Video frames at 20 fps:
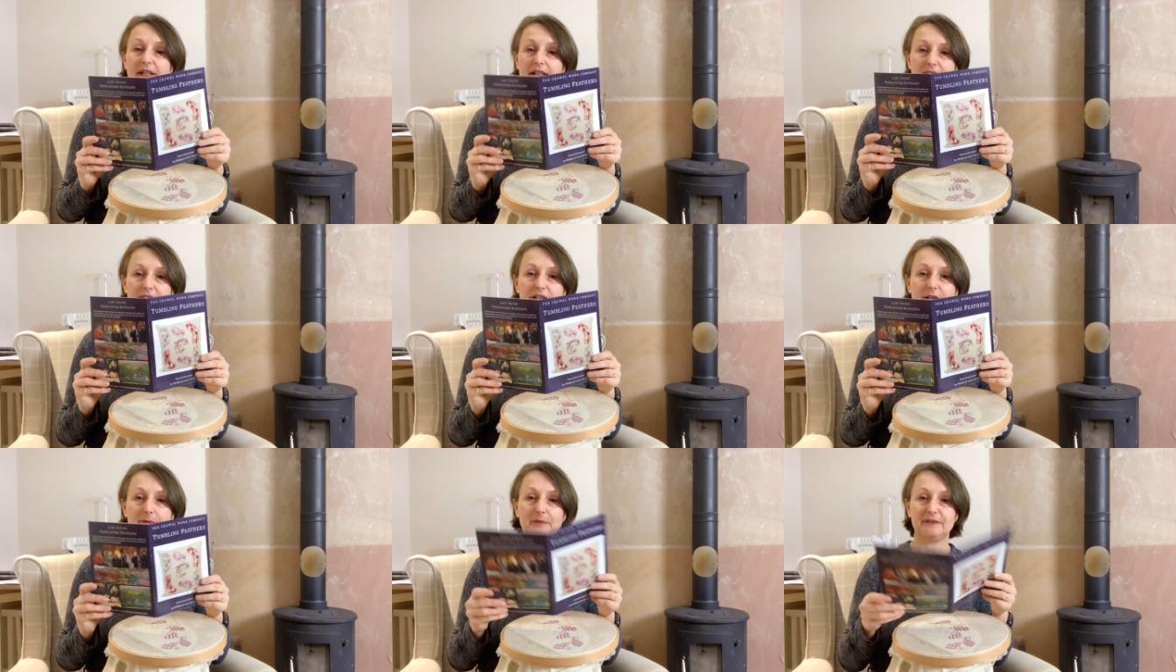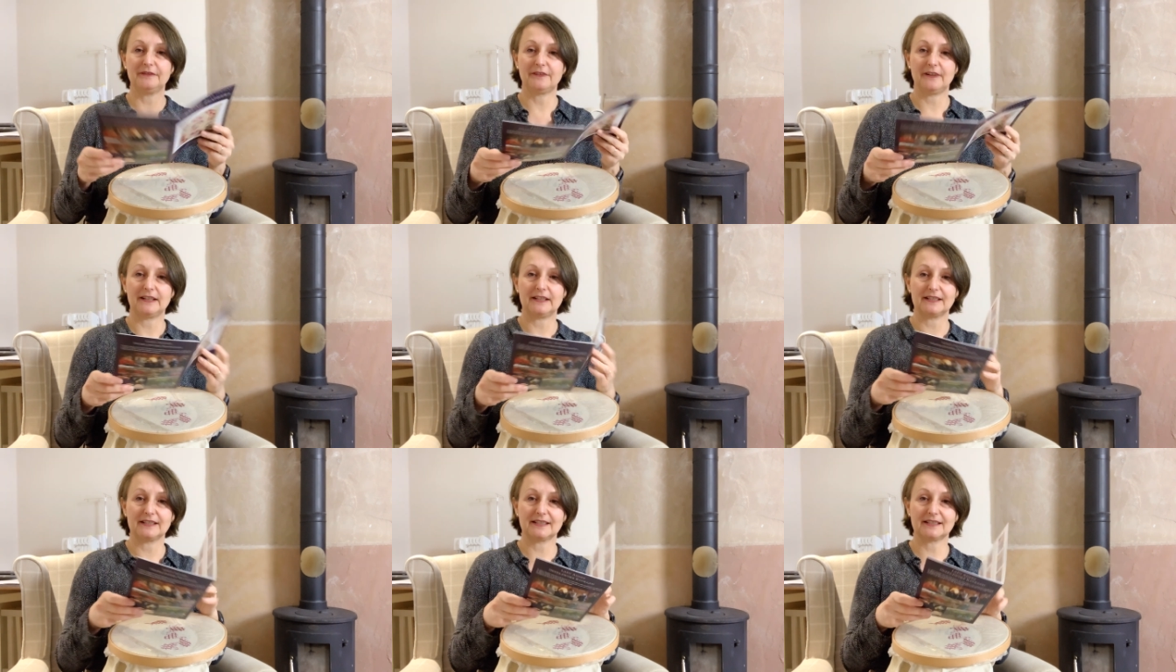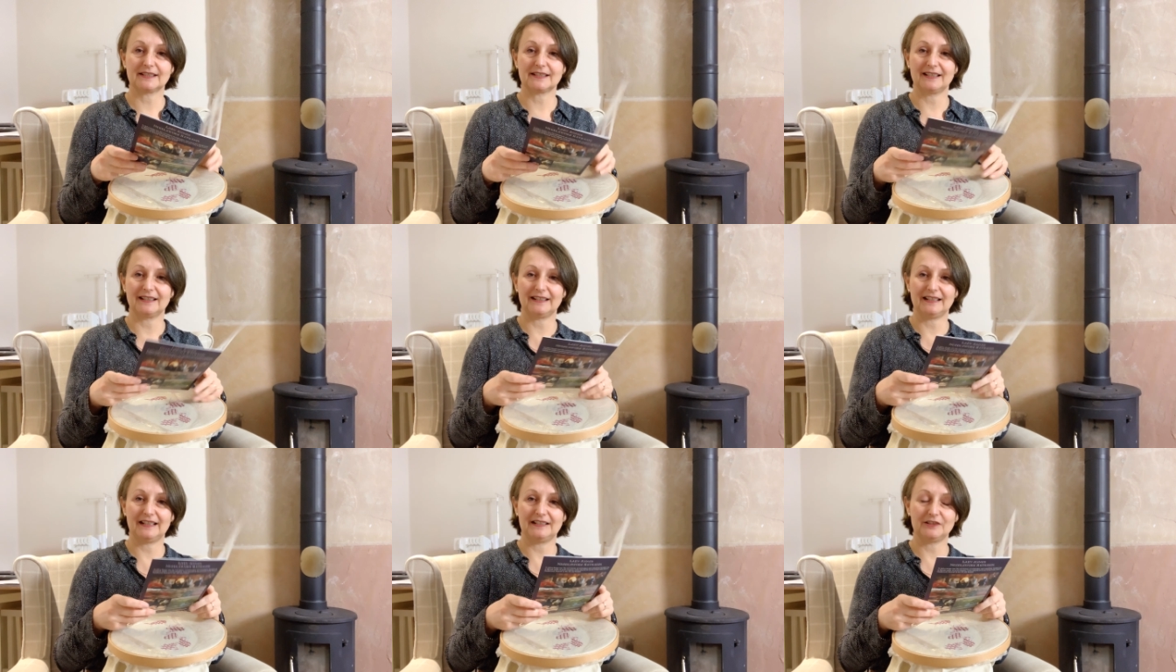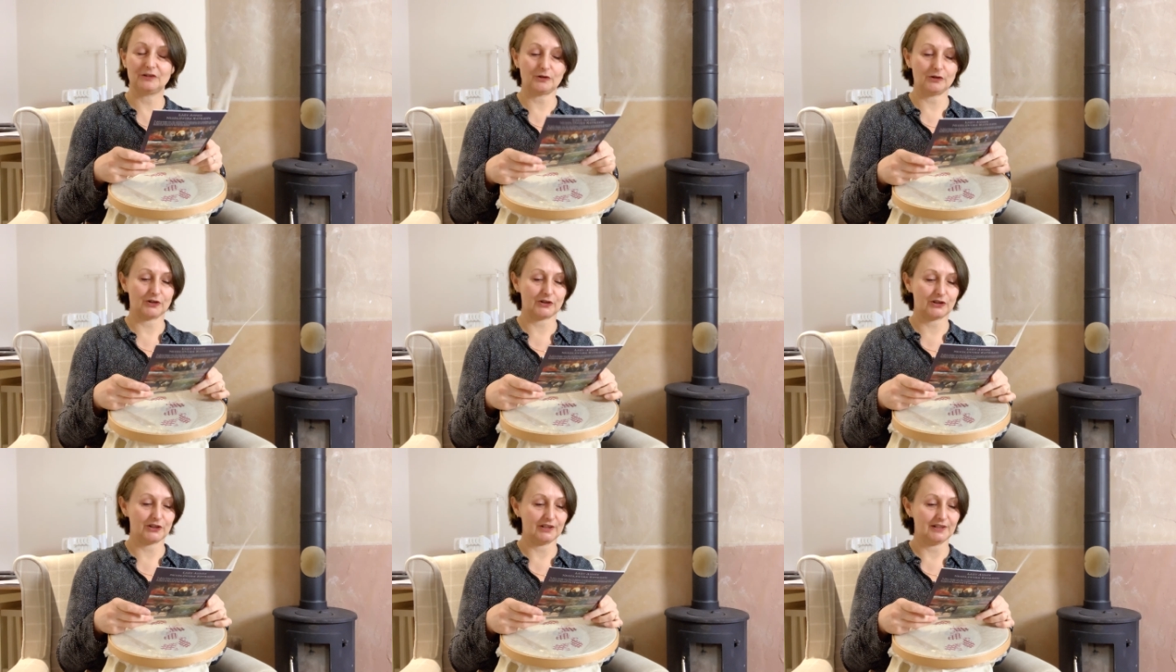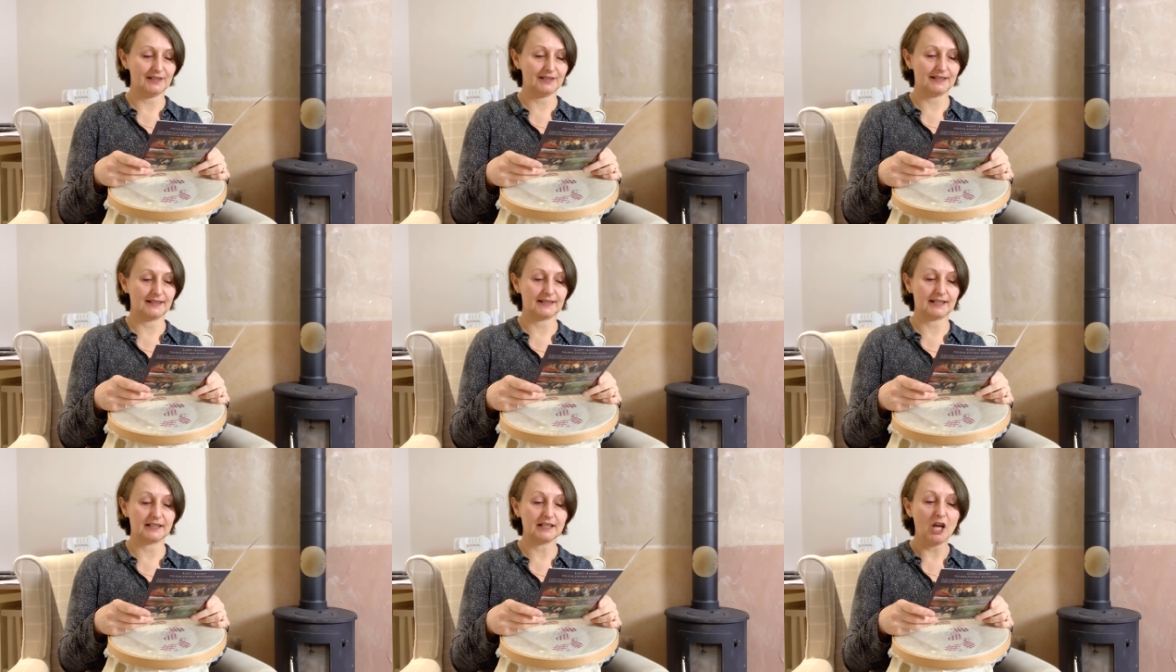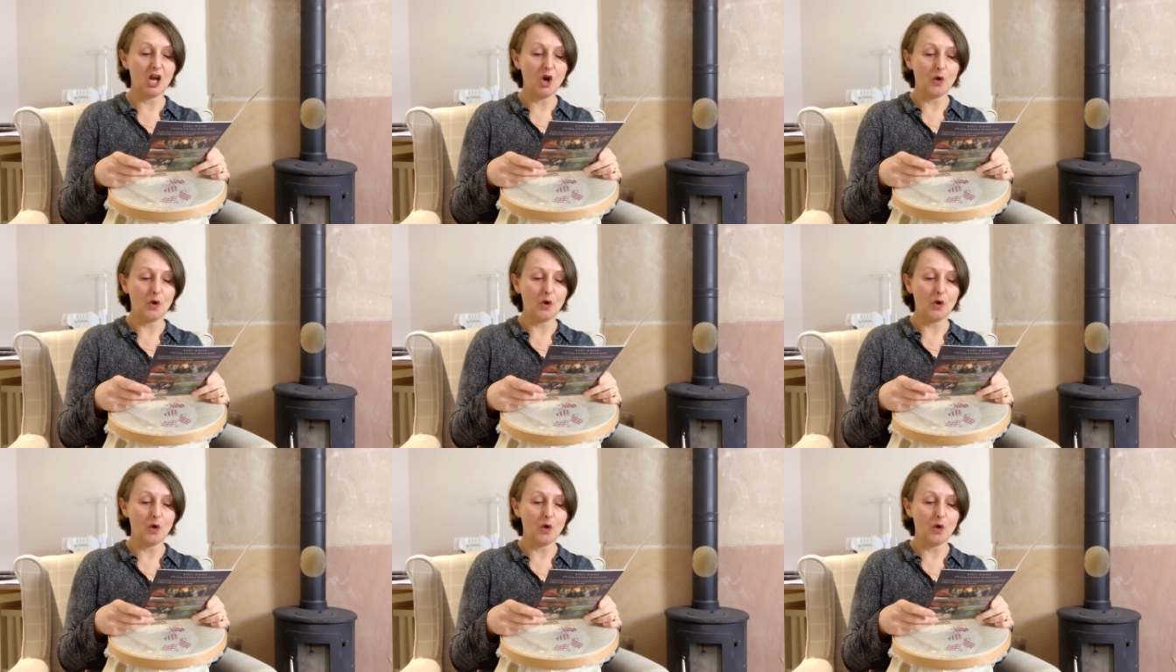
the Tumbling Feathers instructions, it said,